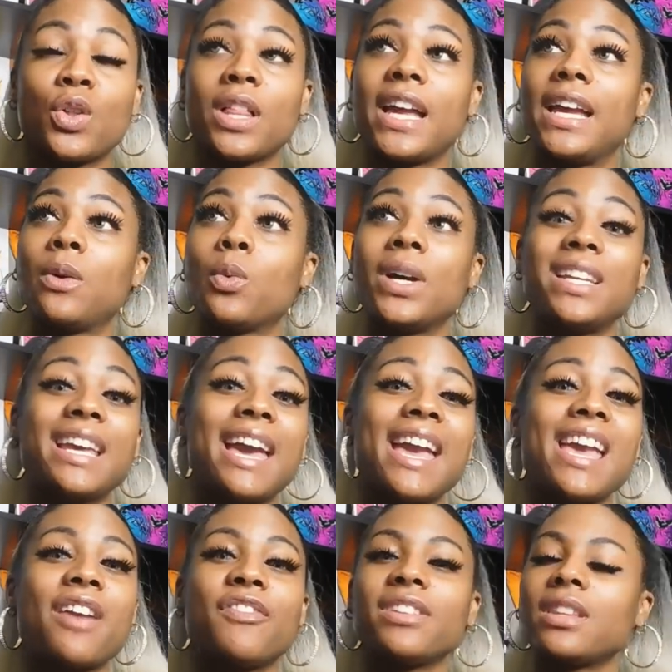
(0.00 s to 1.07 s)
Like one day
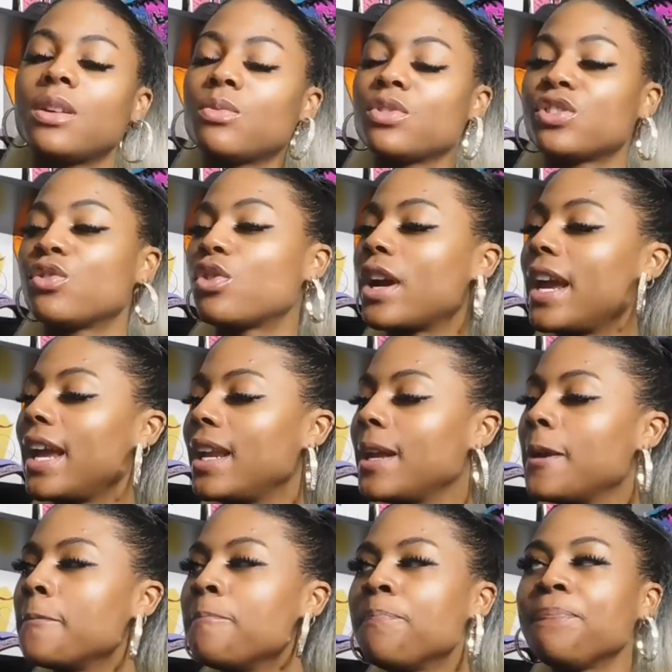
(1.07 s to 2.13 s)
everything was great.
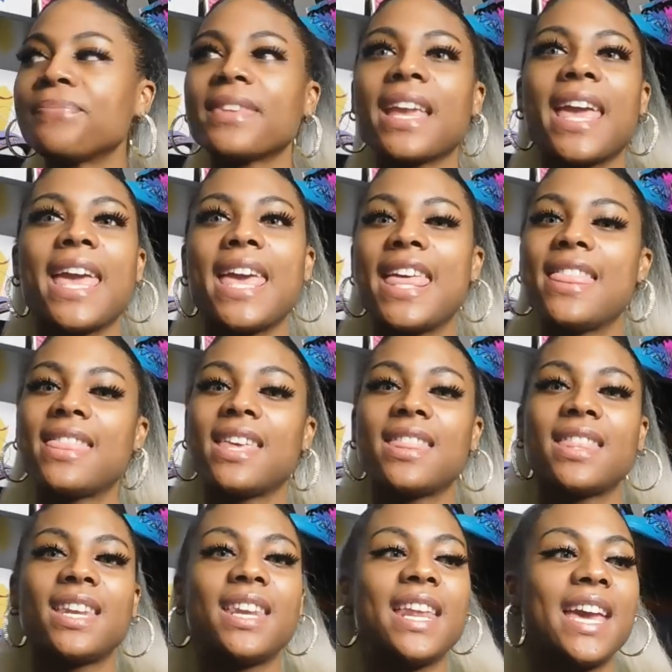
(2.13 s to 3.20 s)
And then
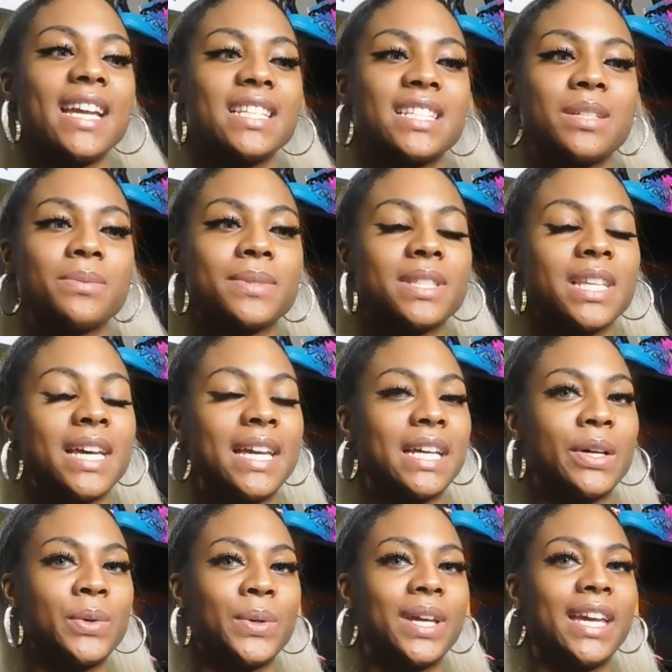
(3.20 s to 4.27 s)
the next, it was
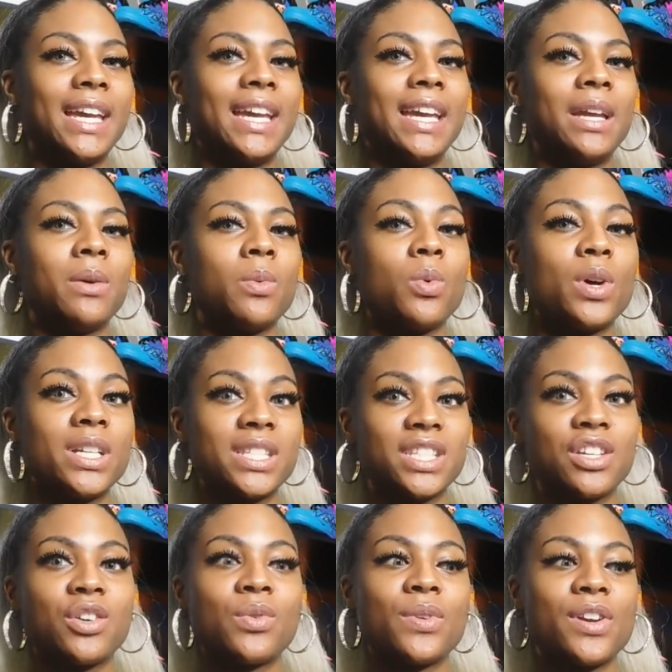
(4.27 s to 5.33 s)
like, okay, what's
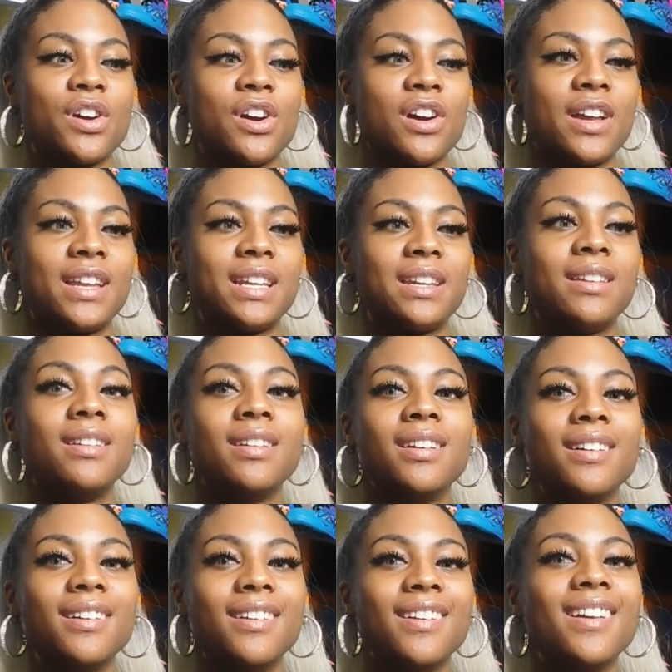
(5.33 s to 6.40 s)
going on?
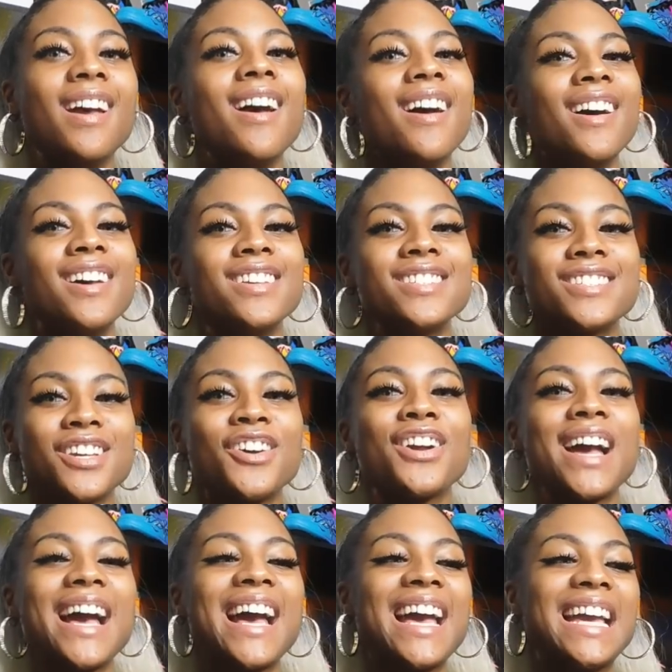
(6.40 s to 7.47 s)
So
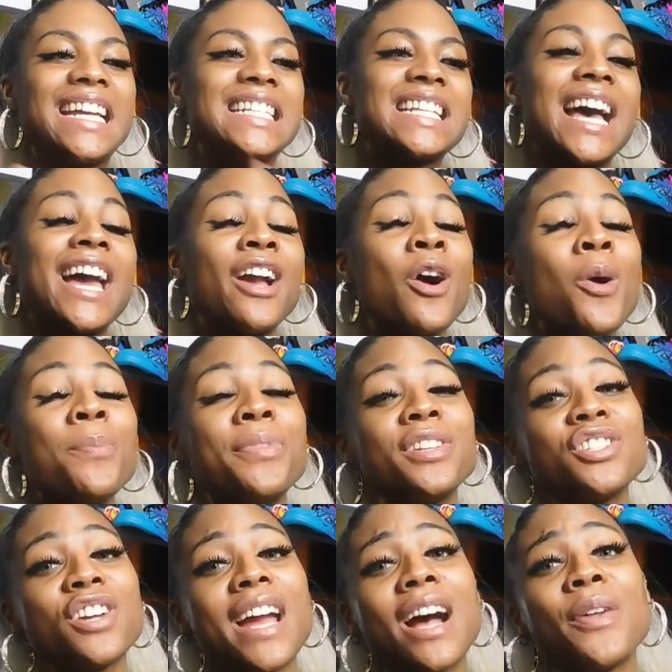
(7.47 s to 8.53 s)
guys, I hope that
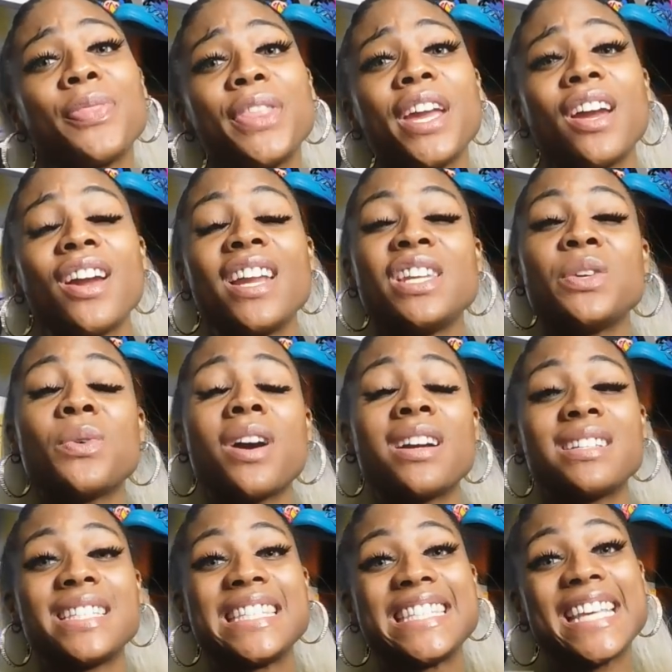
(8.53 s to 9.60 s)
you're out there and you
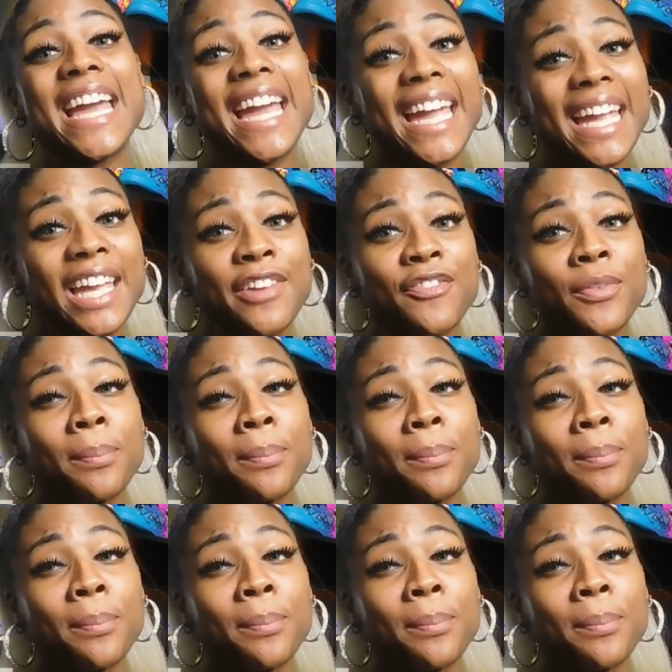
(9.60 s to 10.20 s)
are safe.